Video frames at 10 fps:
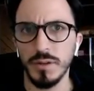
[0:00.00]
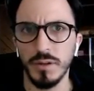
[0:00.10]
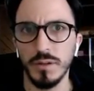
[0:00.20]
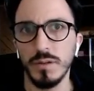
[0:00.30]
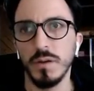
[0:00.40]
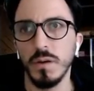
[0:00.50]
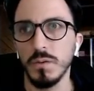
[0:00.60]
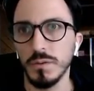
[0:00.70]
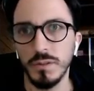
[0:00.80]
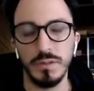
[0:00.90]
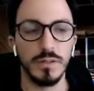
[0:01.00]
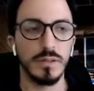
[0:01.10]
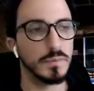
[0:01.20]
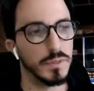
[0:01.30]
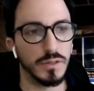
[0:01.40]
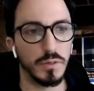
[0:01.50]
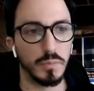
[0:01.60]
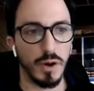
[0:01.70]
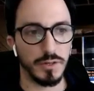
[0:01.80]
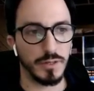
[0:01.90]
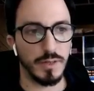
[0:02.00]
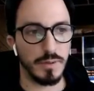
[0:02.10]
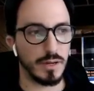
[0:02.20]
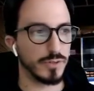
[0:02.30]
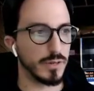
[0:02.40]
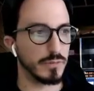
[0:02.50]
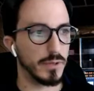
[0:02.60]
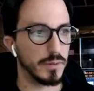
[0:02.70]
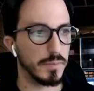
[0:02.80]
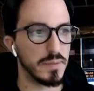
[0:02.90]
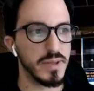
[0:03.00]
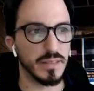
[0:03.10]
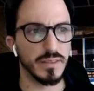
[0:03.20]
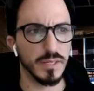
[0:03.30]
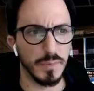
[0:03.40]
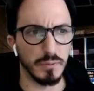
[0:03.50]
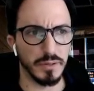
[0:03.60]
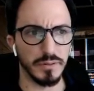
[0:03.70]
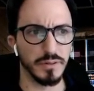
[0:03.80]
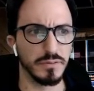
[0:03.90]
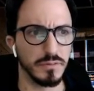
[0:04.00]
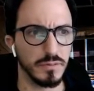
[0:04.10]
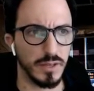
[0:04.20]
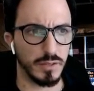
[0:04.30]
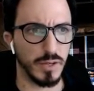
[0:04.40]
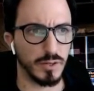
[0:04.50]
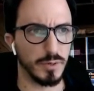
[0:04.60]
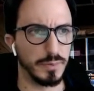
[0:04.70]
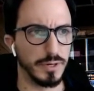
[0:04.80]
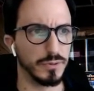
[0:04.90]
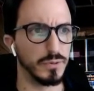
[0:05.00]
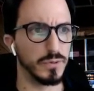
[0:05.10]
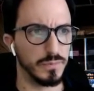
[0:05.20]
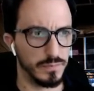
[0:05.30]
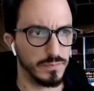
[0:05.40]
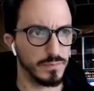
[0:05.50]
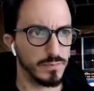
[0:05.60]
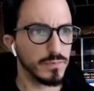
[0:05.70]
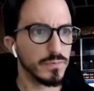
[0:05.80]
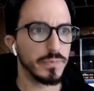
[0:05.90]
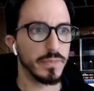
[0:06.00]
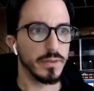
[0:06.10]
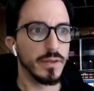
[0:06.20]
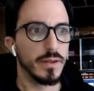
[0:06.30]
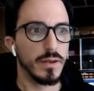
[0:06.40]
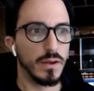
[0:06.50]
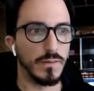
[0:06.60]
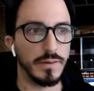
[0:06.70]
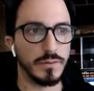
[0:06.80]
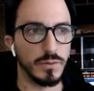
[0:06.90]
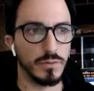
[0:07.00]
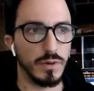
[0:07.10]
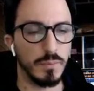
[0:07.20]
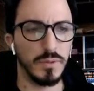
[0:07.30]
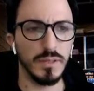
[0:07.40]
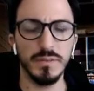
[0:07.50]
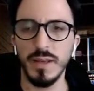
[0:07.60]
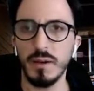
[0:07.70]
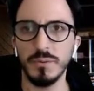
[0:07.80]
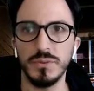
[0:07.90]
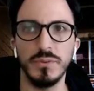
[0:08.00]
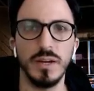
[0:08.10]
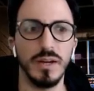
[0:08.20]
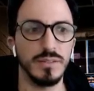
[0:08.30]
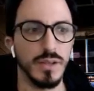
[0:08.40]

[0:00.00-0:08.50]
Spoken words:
are good to go. This is going to be a good project. I might make this my ringtone. Sounds actually pretty cool. Alright, so I'm going to leave that with you guys.